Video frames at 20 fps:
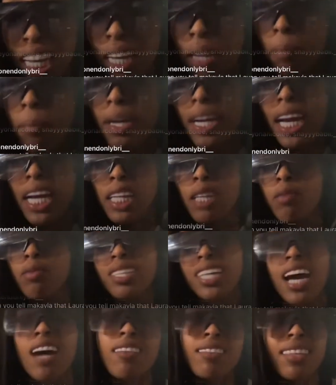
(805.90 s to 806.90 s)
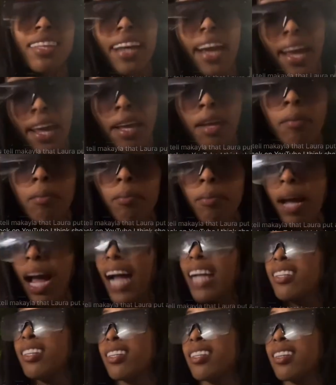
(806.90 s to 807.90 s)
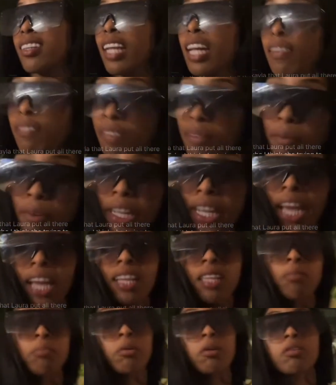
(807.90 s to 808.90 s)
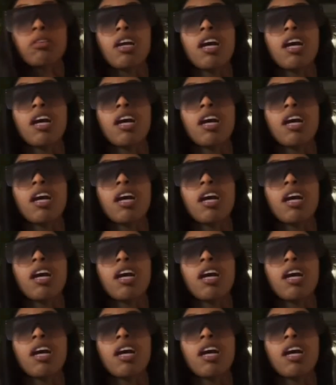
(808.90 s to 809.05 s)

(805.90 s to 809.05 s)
Me and Michaela was out today. I just left from Michaela, bro.